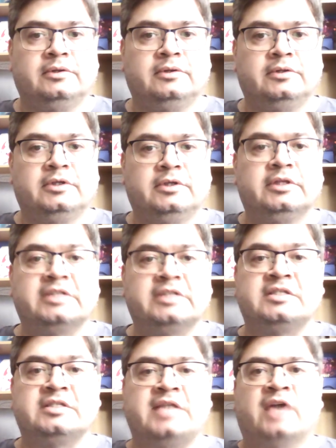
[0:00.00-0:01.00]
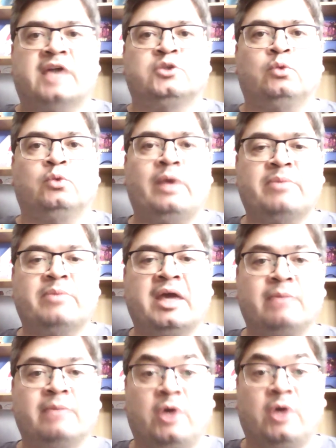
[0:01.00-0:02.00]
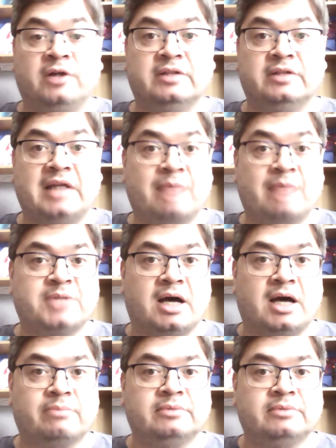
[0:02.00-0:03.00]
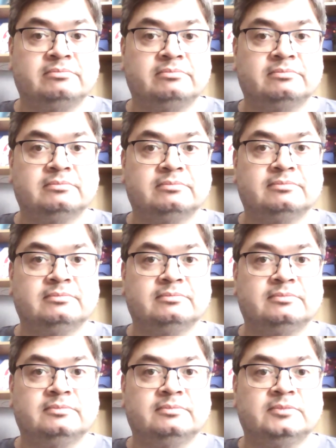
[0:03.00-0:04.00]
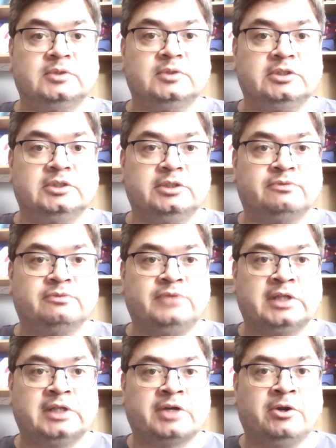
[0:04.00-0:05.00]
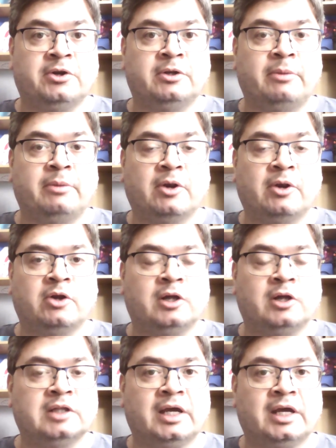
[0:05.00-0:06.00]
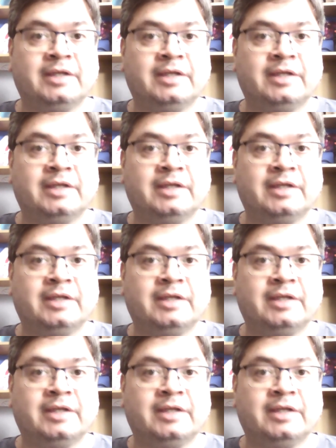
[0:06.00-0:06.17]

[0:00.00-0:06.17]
This is the actual webcam on the laptop. Do you feel like you're on America Online yet?